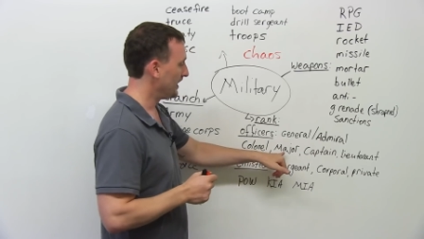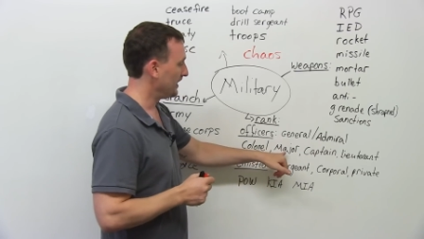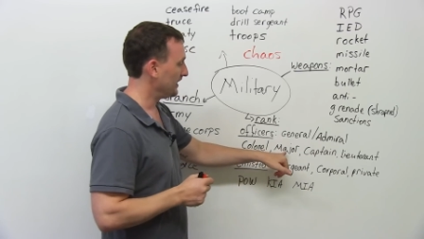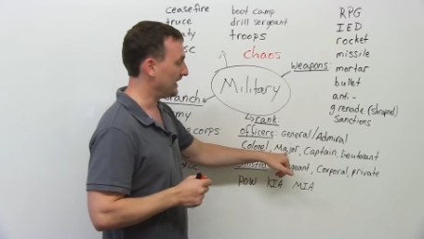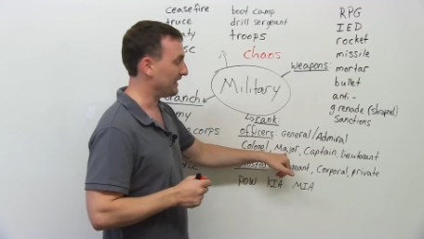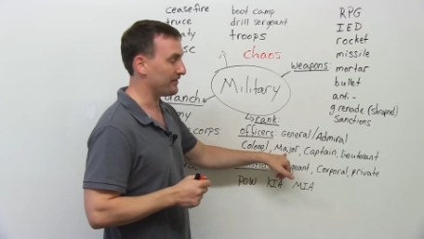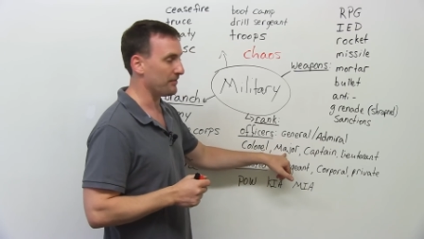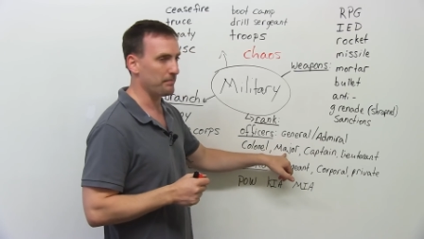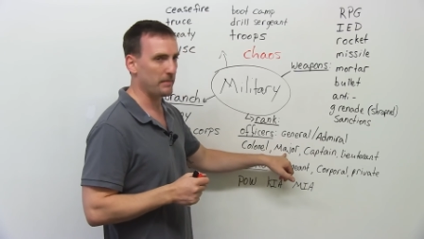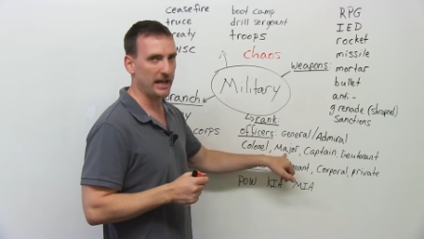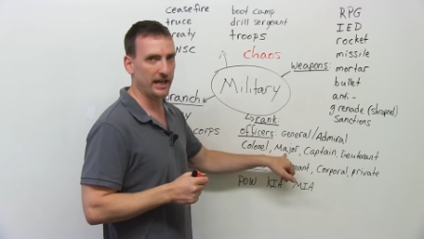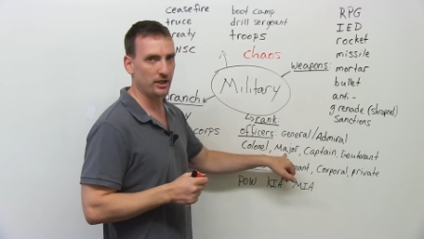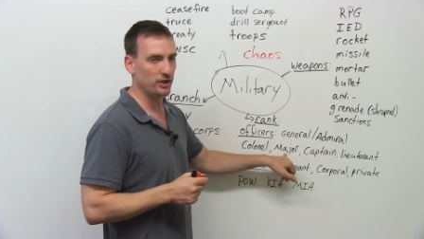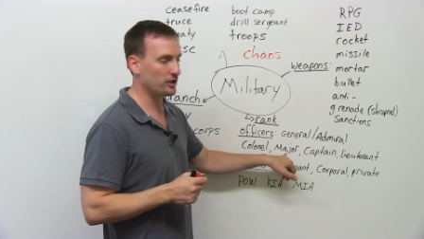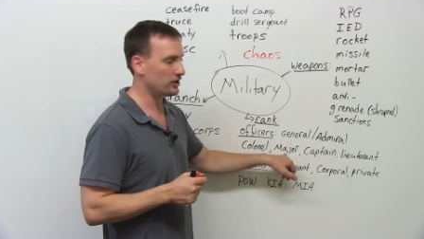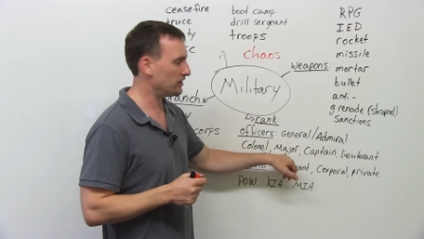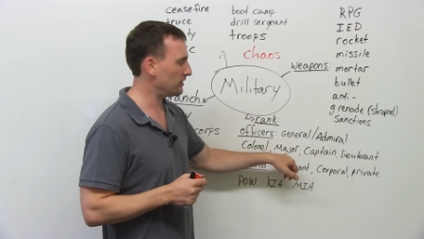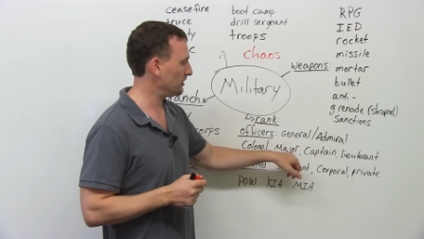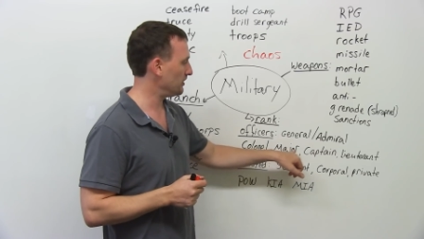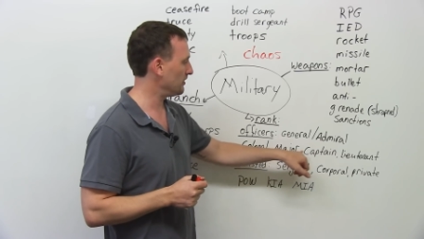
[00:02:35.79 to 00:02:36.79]
You have a
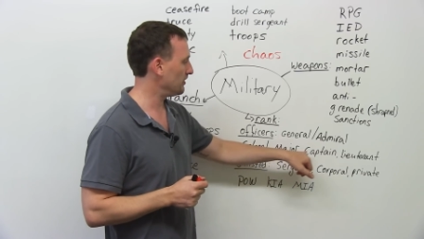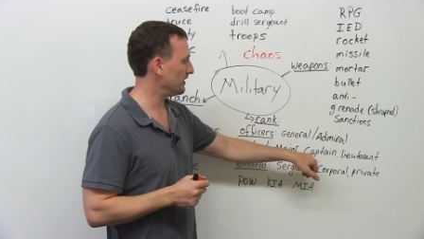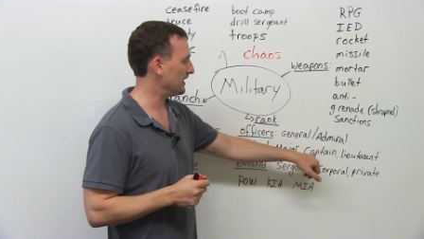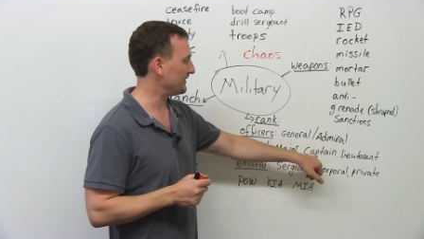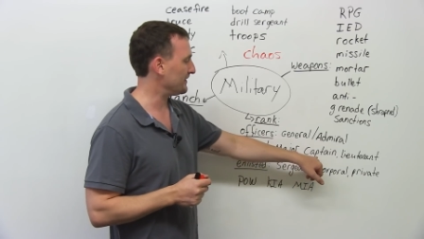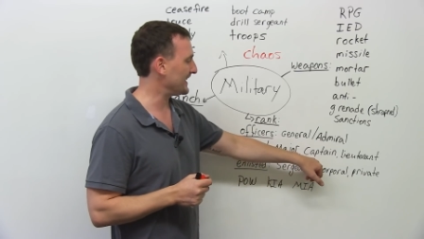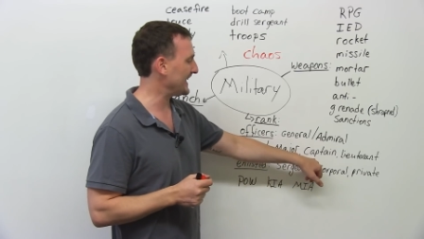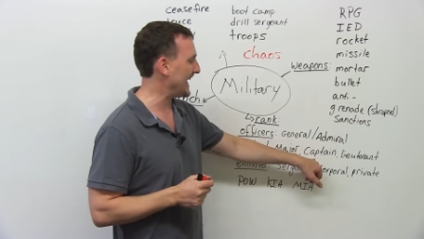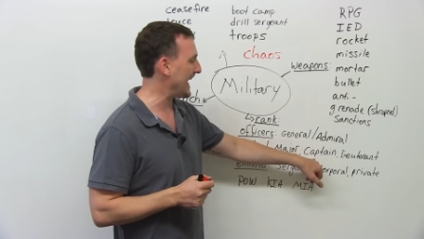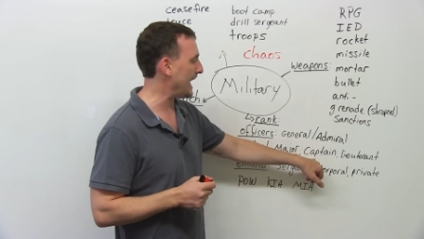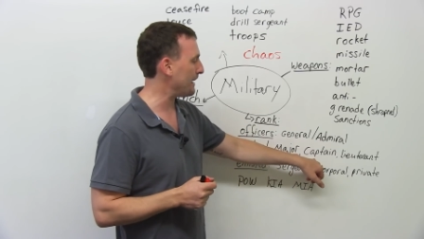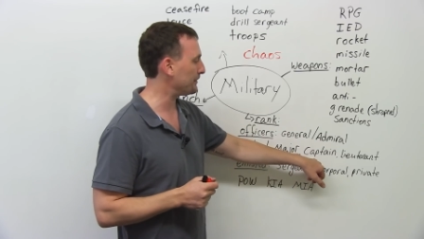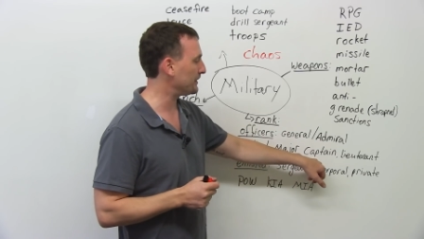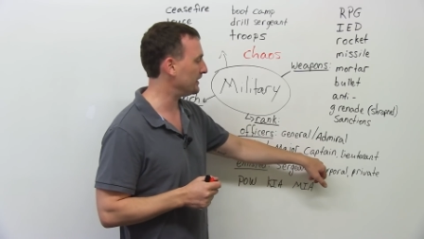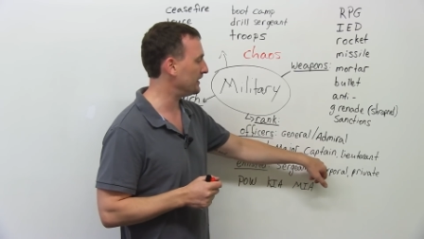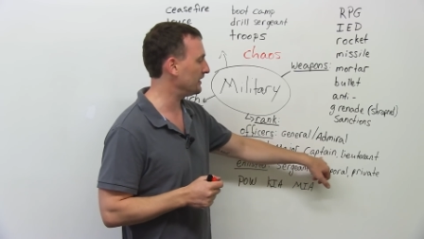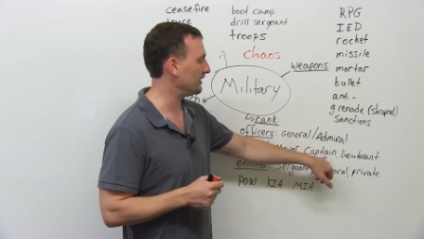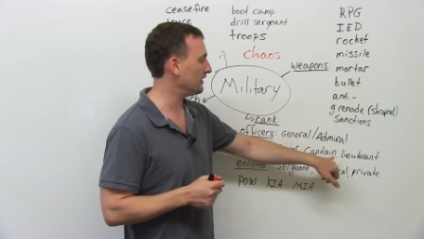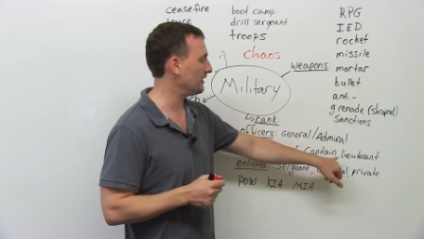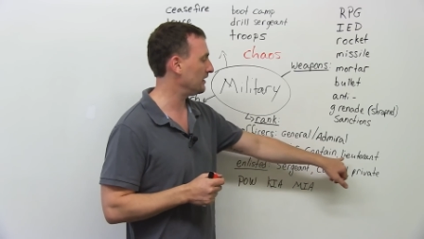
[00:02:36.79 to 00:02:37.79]
major, you have a
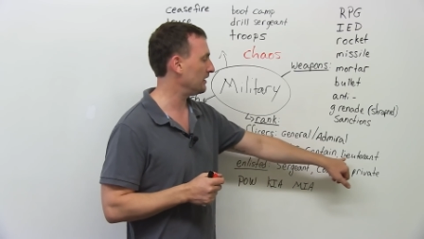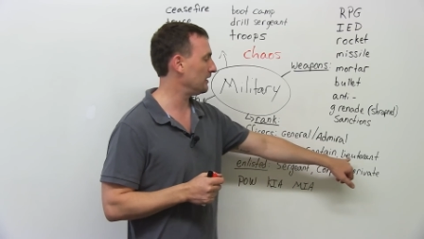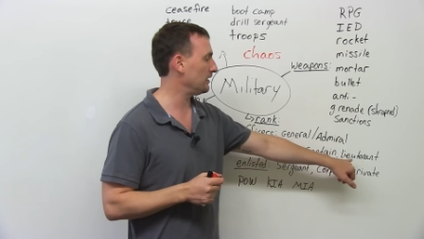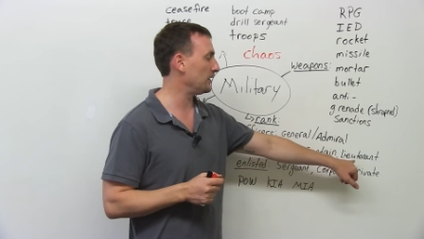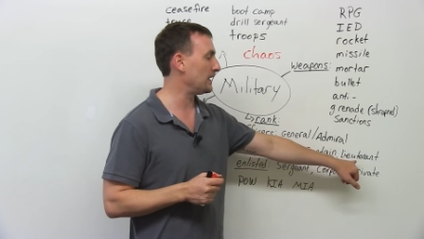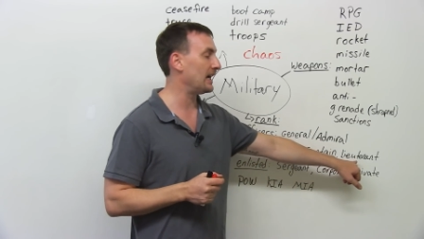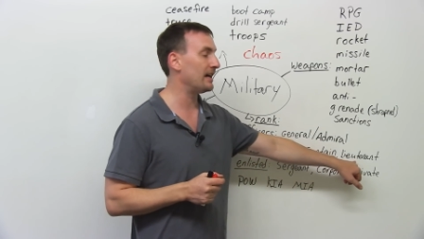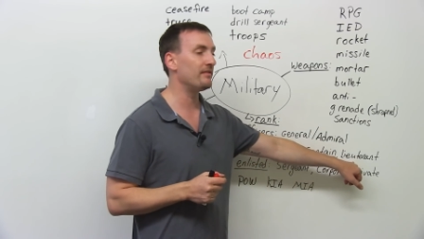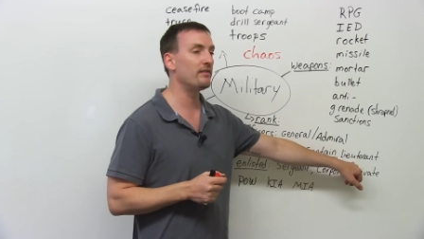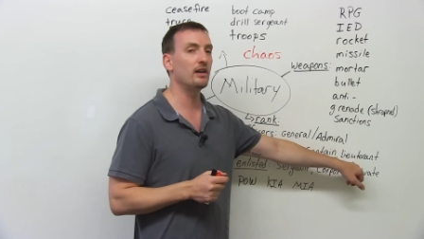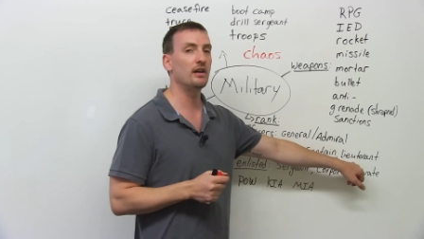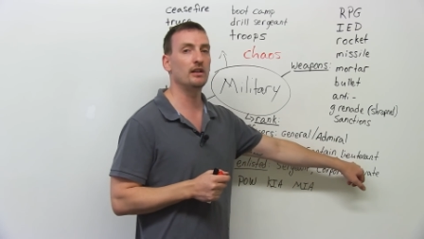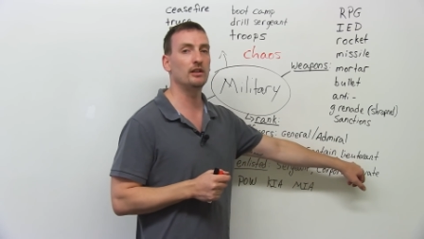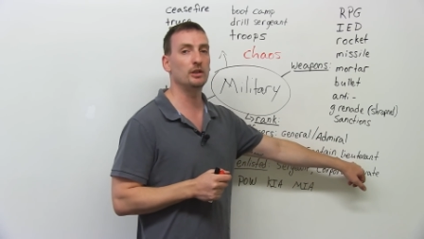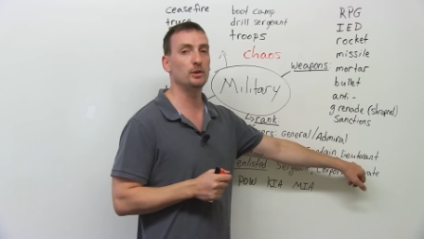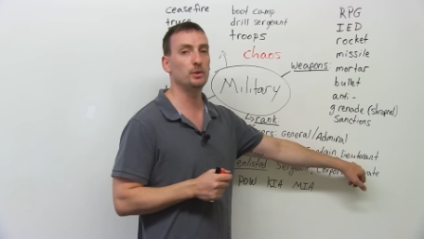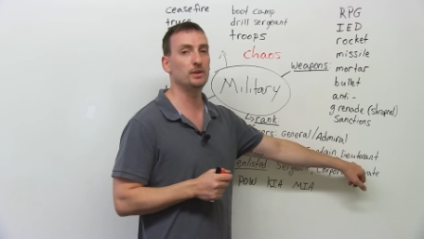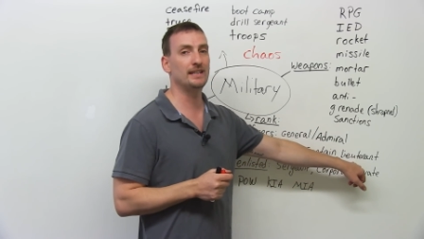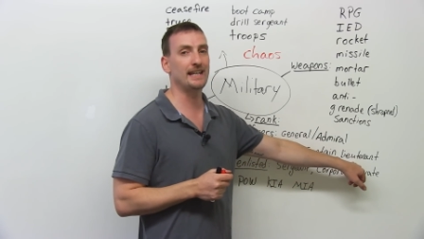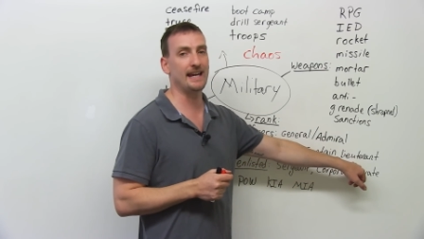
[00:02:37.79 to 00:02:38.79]
captain, you have a
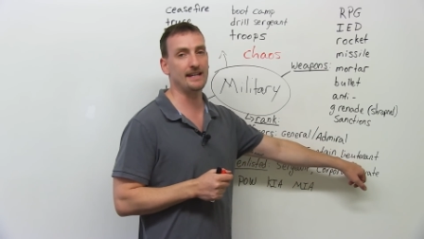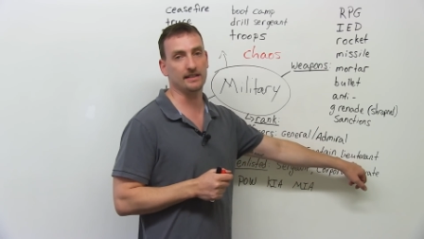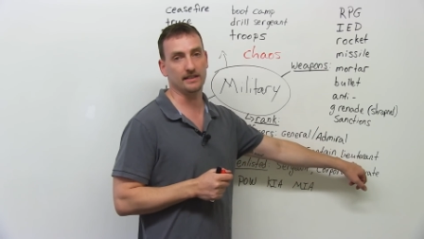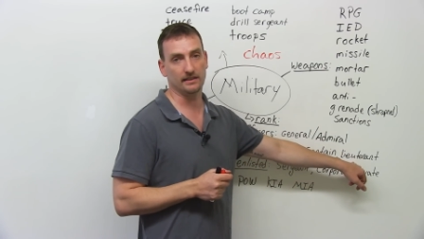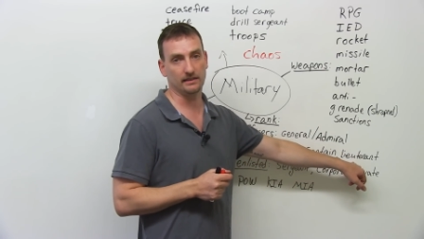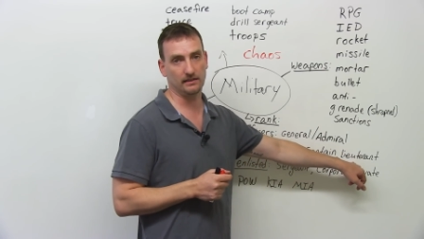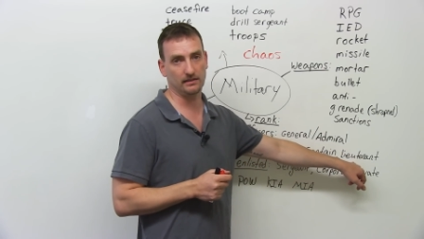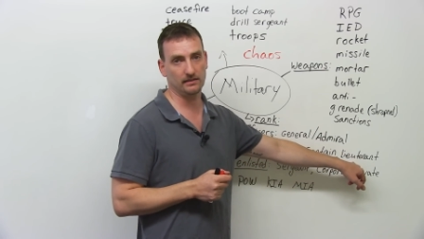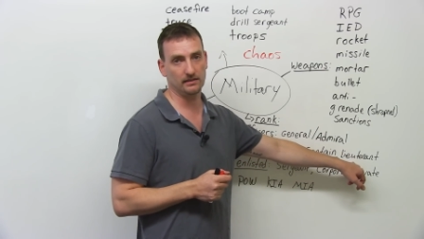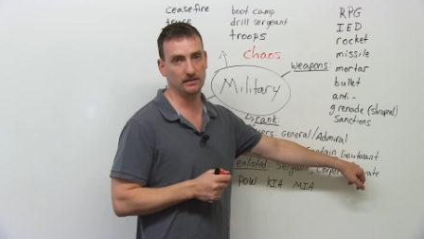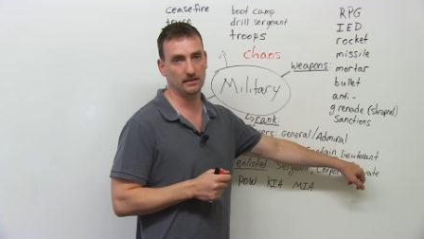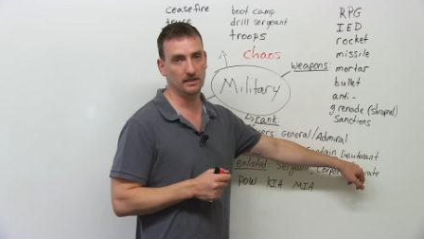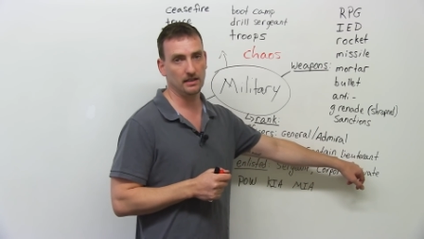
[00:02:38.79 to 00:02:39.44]
lieutenant.